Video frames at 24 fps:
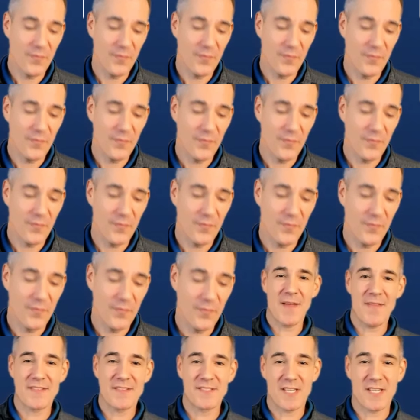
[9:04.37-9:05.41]
And so when you think
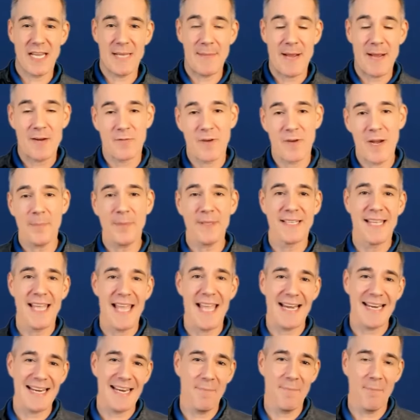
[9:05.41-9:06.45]
about this, am I
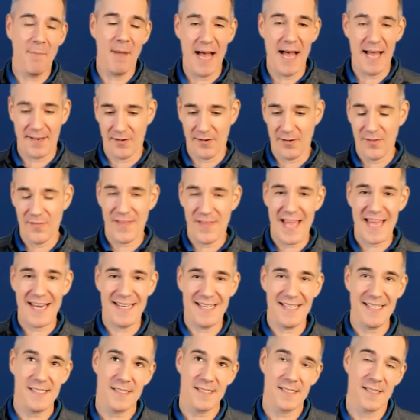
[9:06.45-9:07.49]
replicating a model that
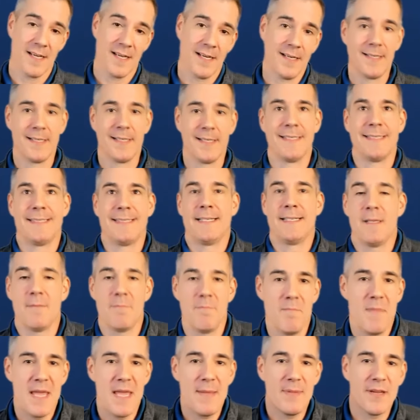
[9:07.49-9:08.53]
is
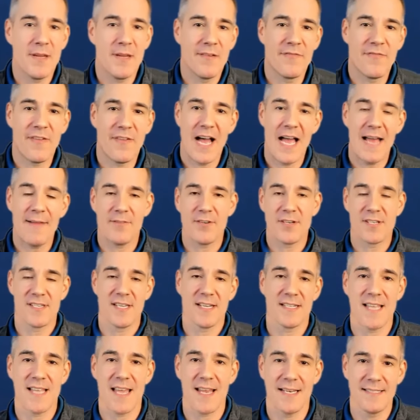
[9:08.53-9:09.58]
maybe a five or
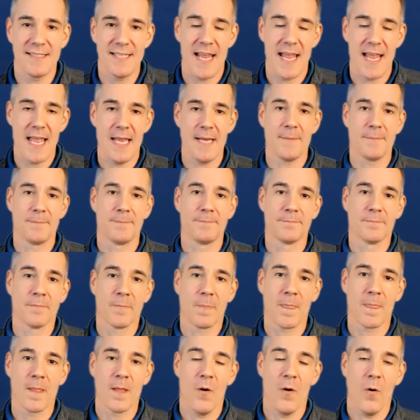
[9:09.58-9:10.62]
six out of ten?
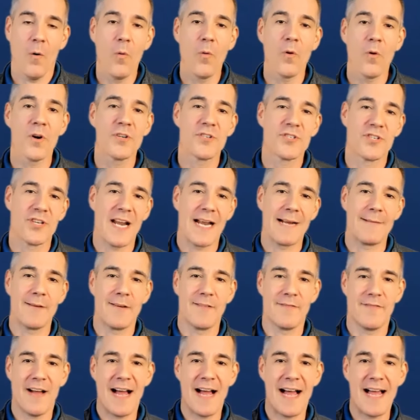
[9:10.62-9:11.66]
Or should I
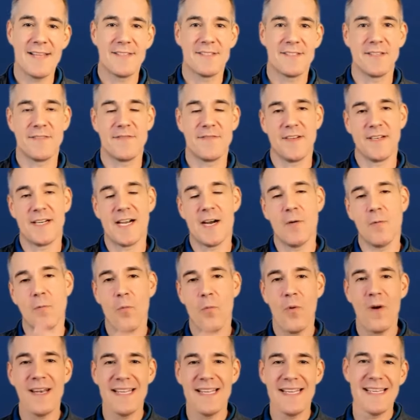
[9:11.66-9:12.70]
revise to figure out
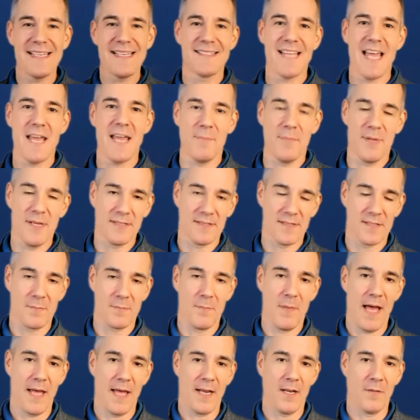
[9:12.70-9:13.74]
what is that
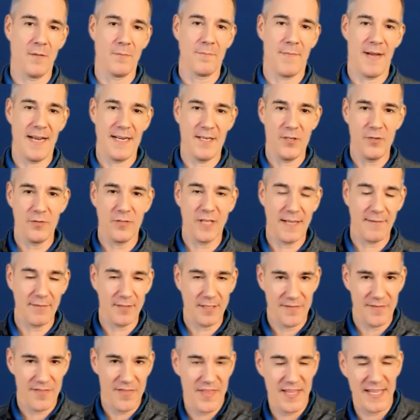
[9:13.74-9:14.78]
business model, my new
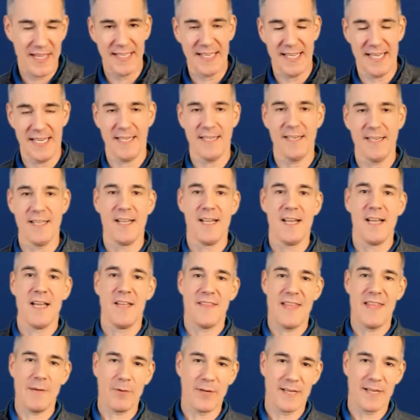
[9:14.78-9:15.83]
level of thinking
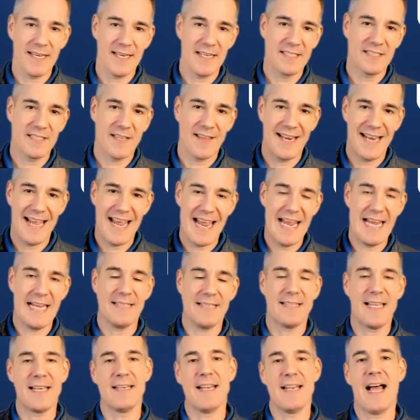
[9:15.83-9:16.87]
that will get us to that
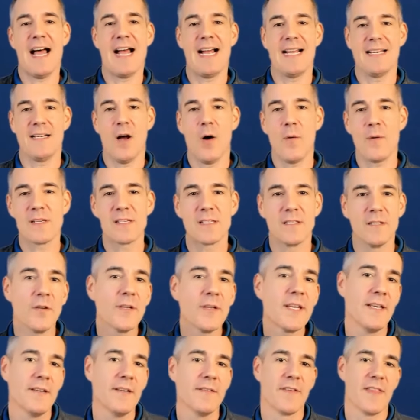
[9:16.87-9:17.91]
eight, that nine, always
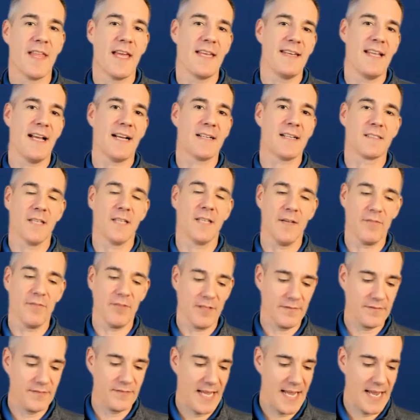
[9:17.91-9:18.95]
looking for that next level
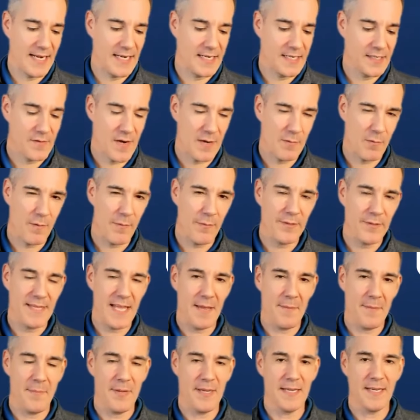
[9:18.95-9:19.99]
of ten, right? What would
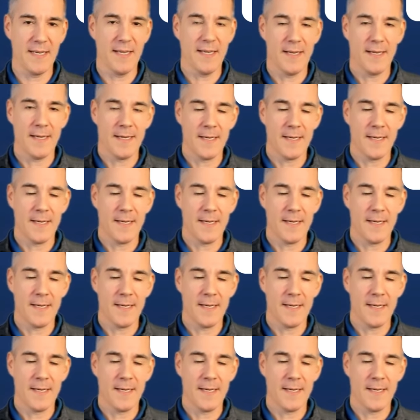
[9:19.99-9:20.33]
that be?